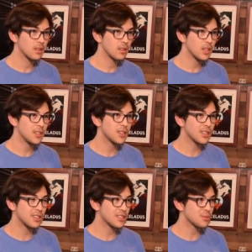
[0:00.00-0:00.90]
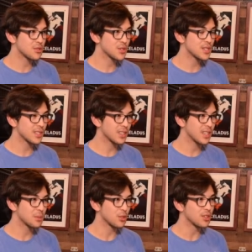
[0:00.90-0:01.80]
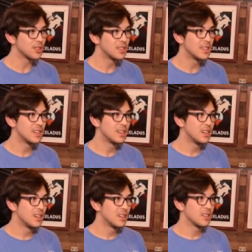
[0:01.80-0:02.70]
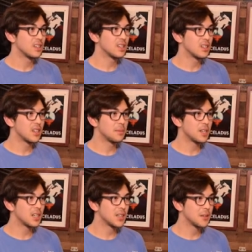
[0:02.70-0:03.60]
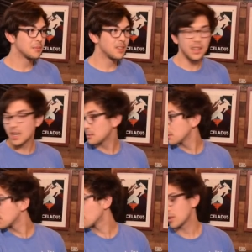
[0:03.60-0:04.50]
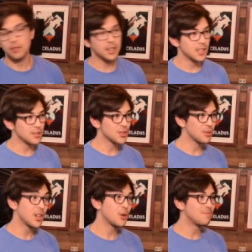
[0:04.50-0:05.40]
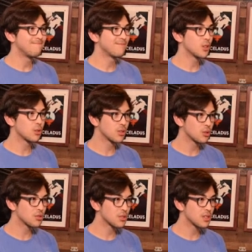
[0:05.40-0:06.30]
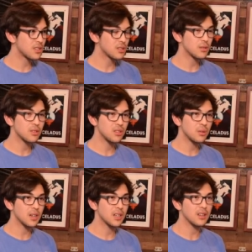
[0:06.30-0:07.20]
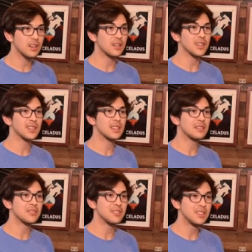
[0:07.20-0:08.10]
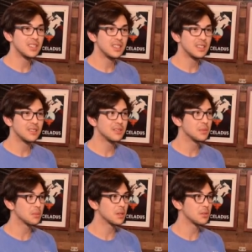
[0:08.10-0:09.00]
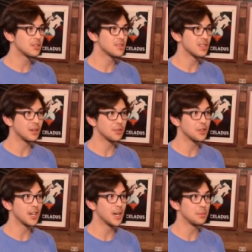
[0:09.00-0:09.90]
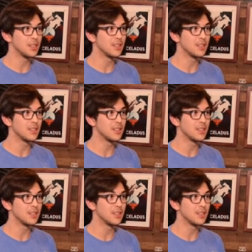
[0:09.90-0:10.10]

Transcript: Can you cut down some trees on camera? Um, I am not at my property right now, so no. There are no trees here to uh, cut down. I think that would make my parents not very happy.